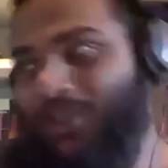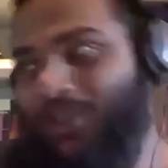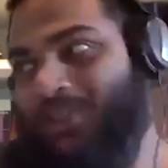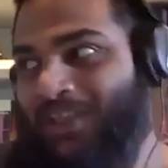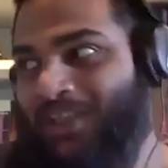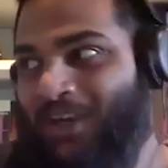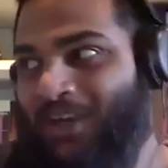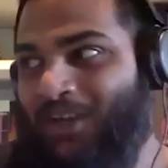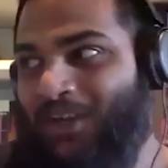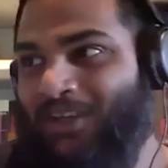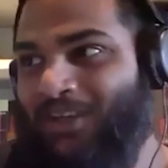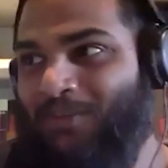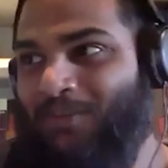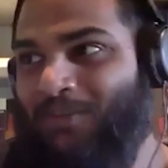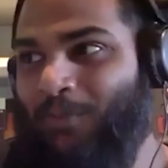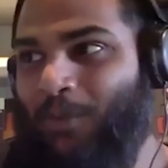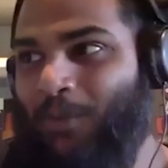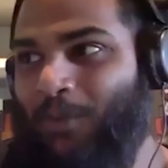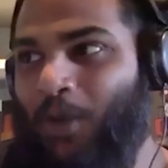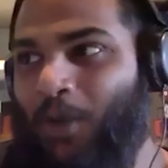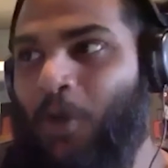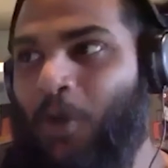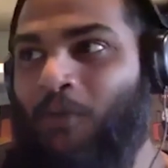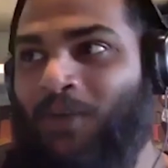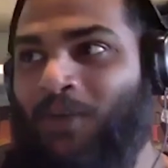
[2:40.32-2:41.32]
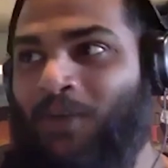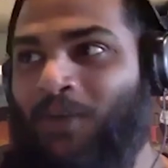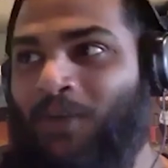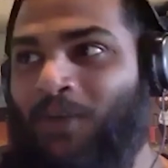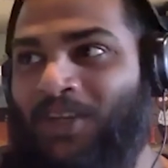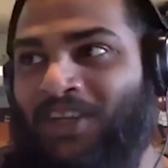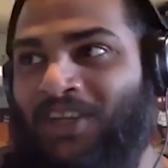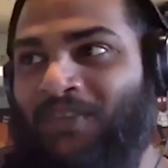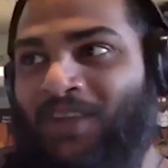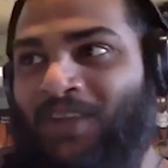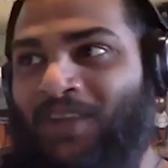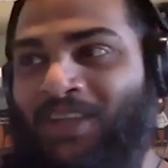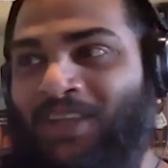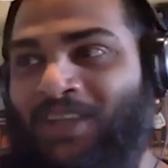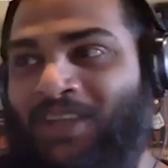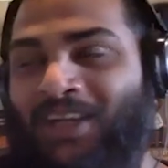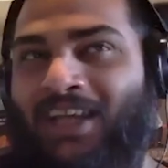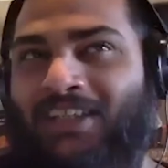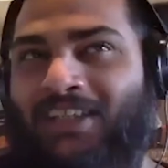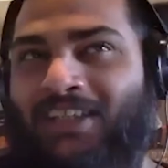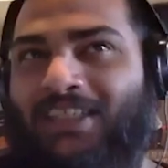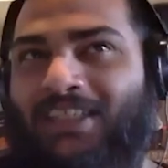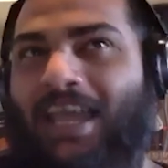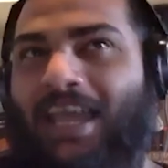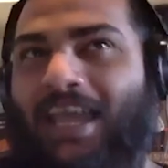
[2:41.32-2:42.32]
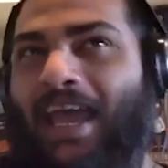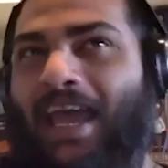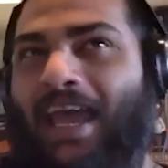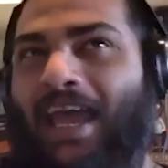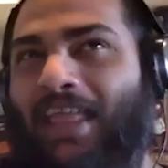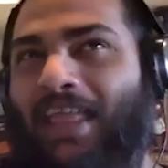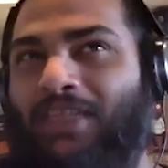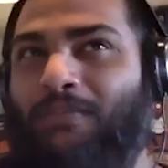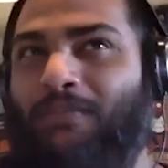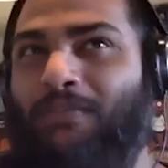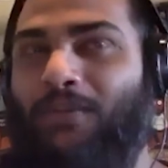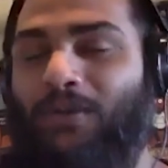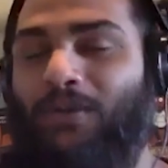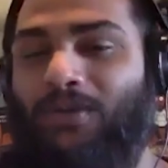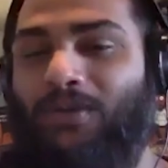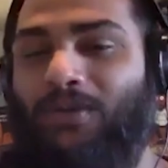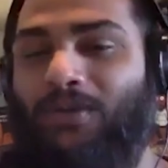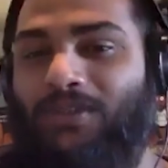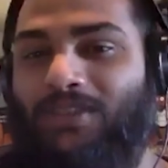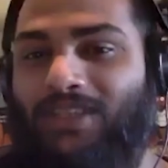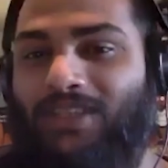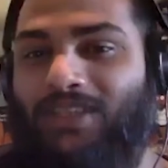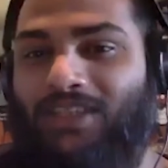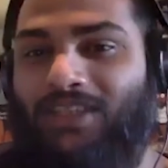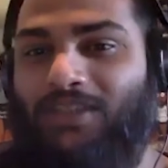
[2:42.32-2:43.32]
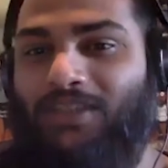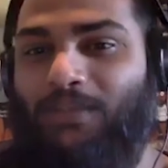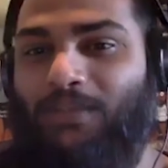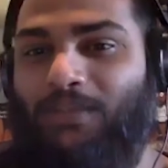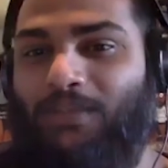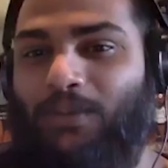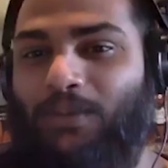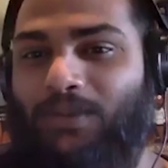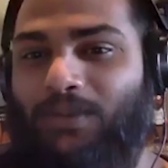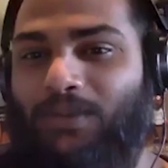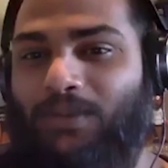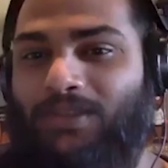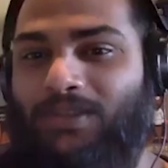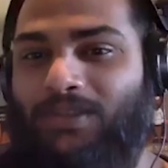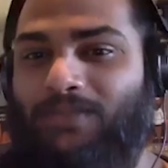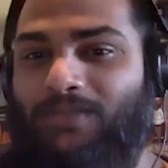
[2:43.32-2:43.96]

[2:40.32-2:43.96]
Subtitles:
it would be overkill if I had the glasses and the books, I suppose.